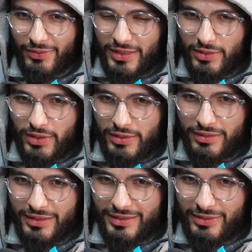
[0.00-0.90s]

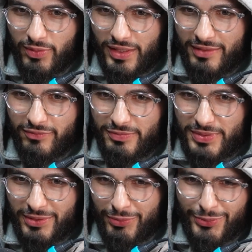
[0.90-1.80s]
He won an
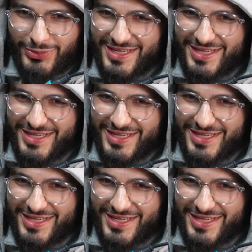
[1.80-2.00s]
MVP award.